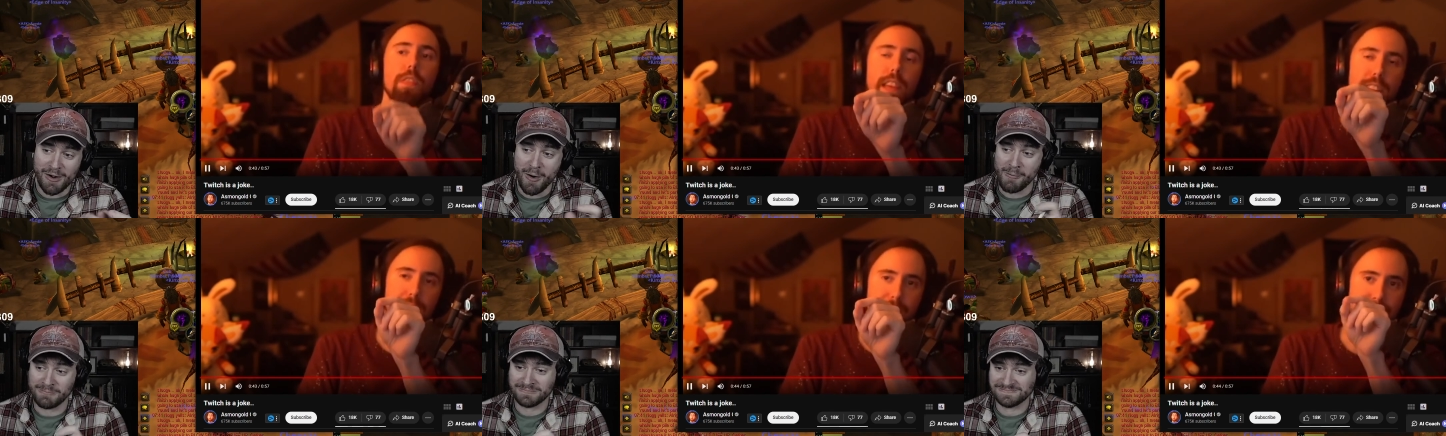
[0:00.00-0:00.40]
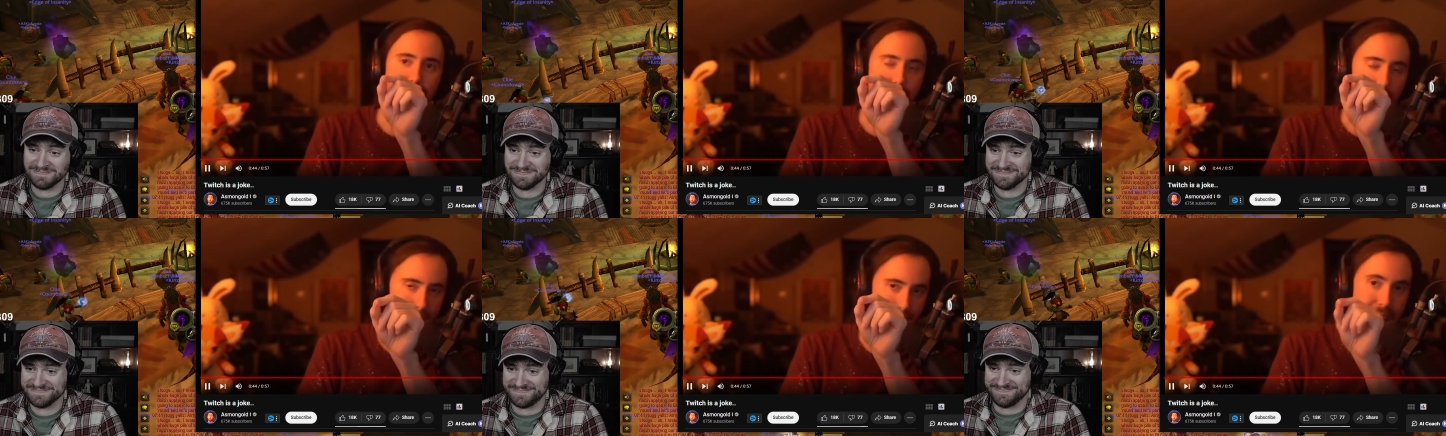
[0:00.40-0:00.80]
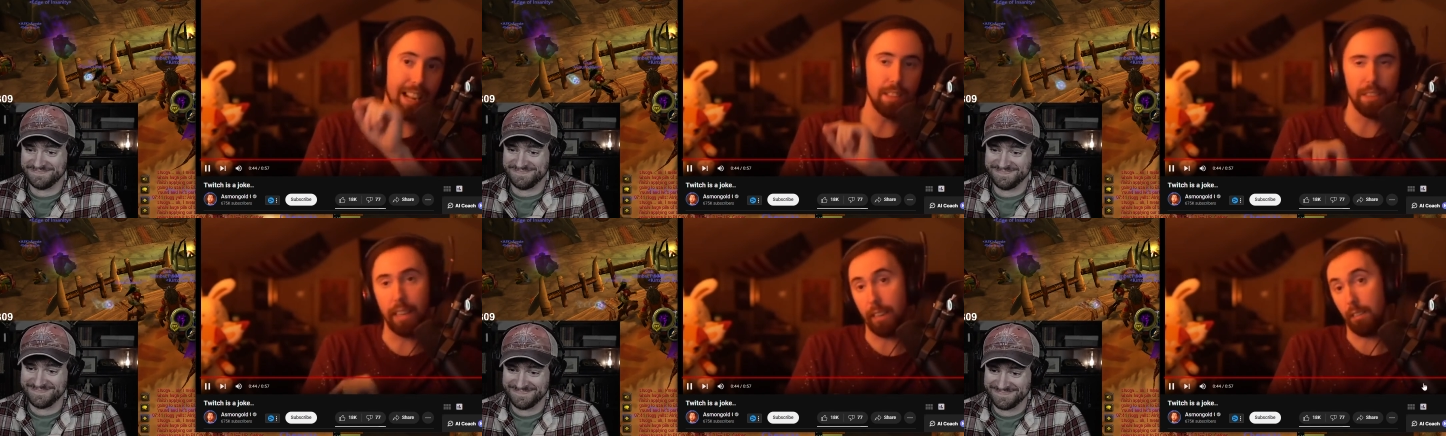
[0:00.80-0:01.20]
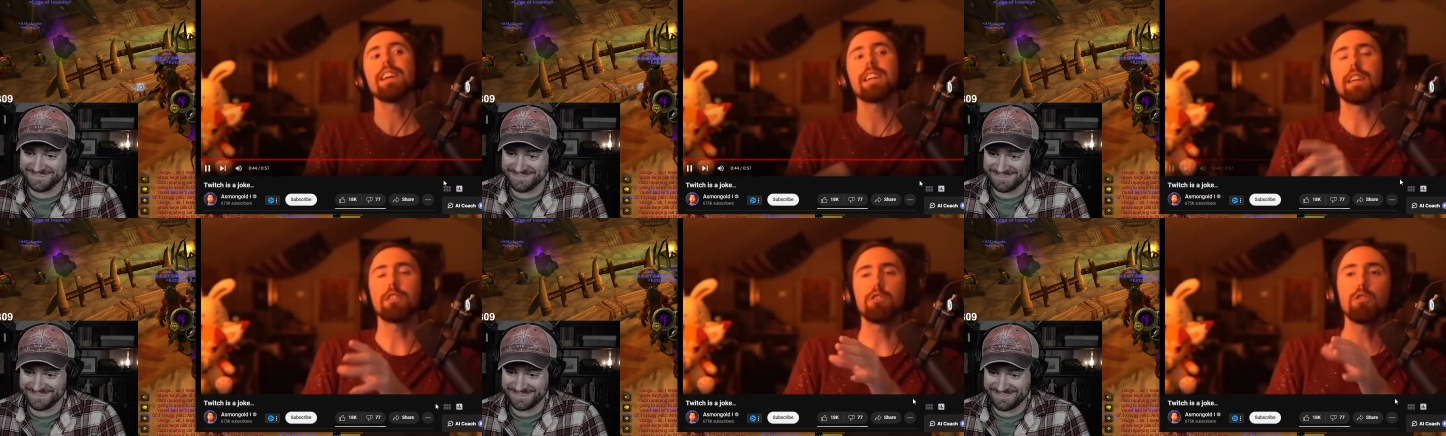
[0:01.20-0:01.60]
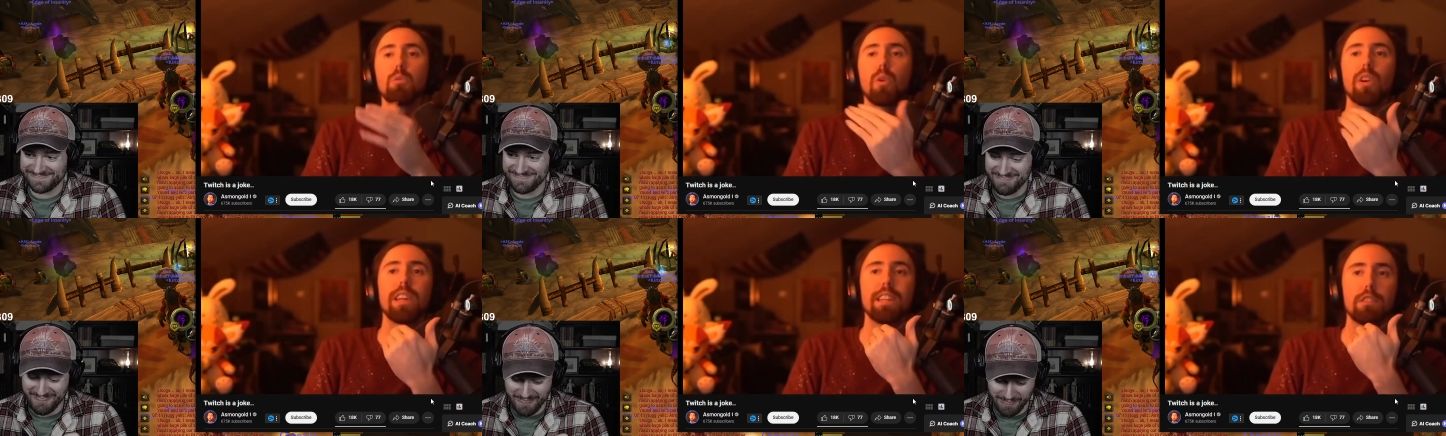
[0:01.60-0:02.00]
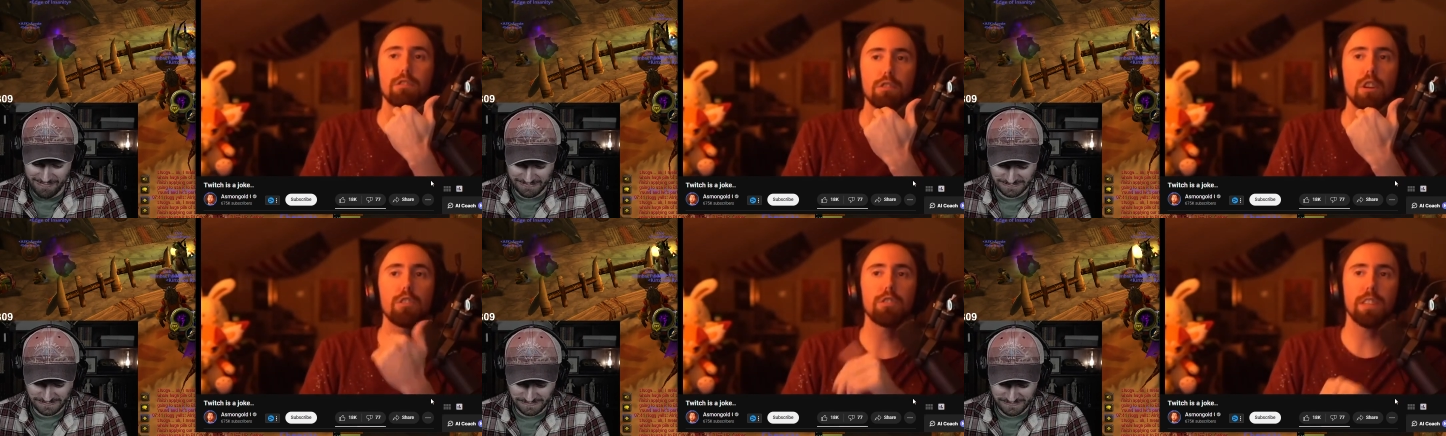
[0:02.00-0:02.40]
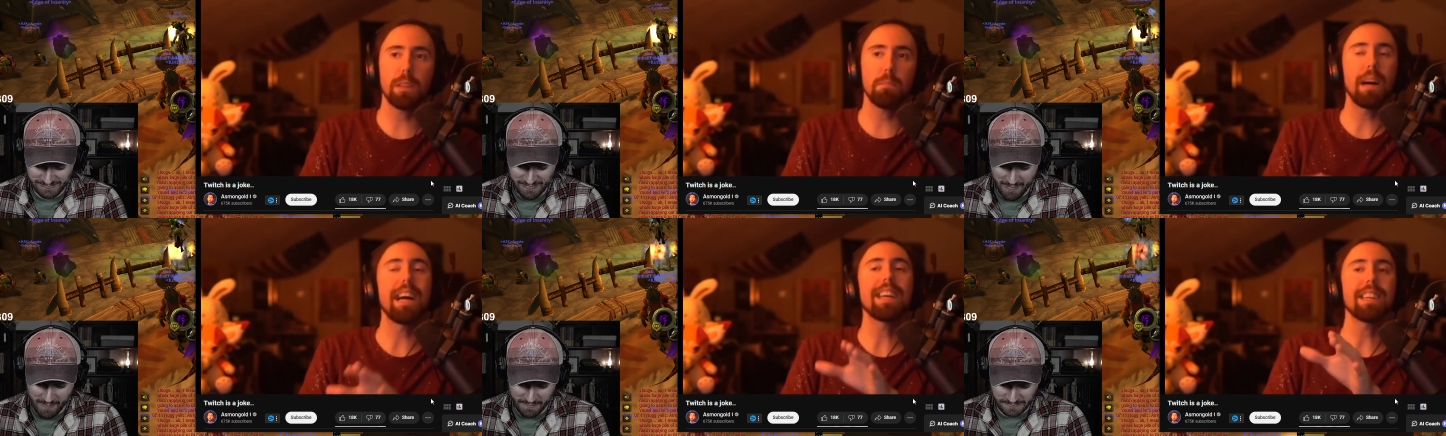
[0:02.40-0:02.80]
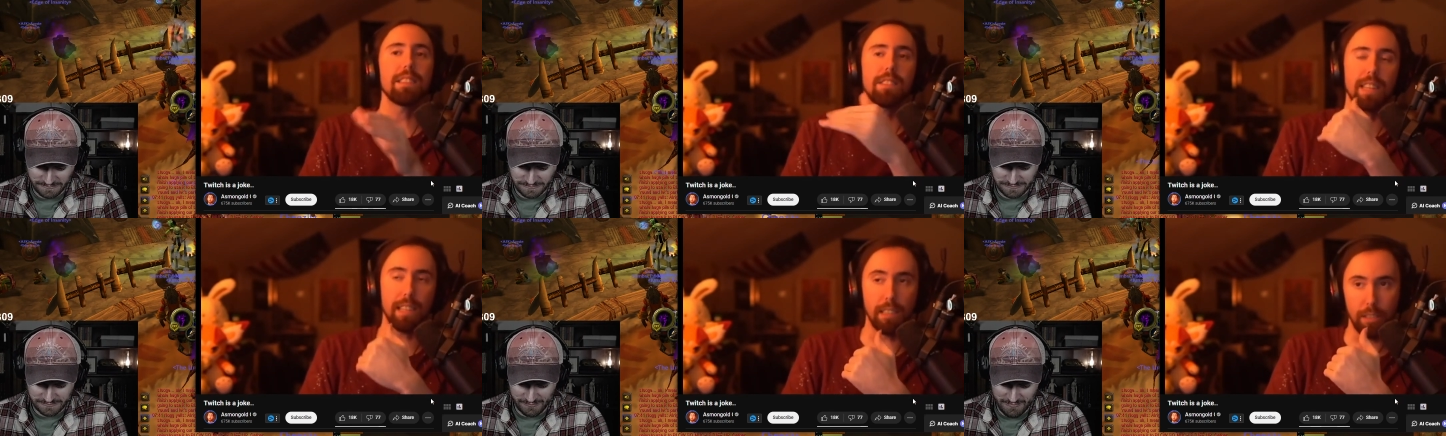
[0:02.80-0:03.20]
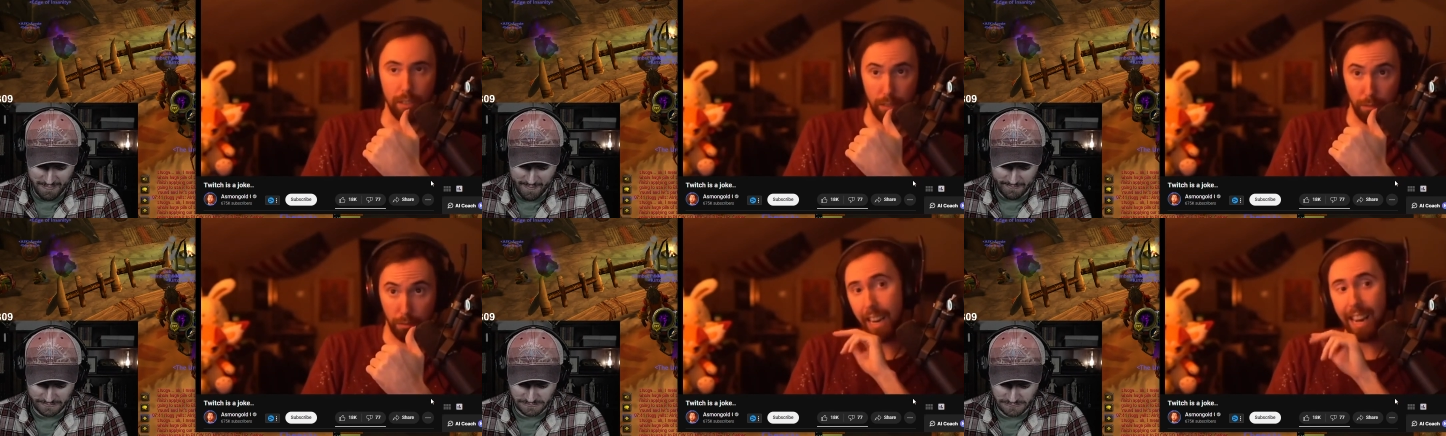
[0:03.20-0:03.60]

Speaker 1: that it's not there cuz you are insulting my intelligence.